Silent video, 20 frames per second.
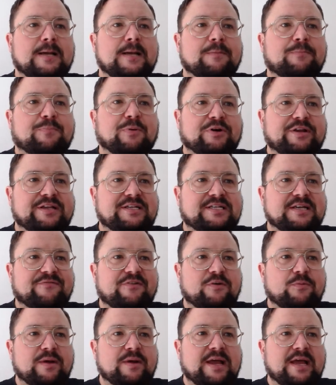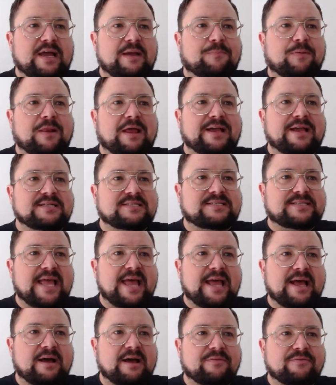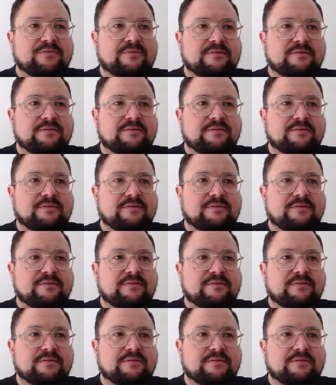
Bodies everywhere, players down.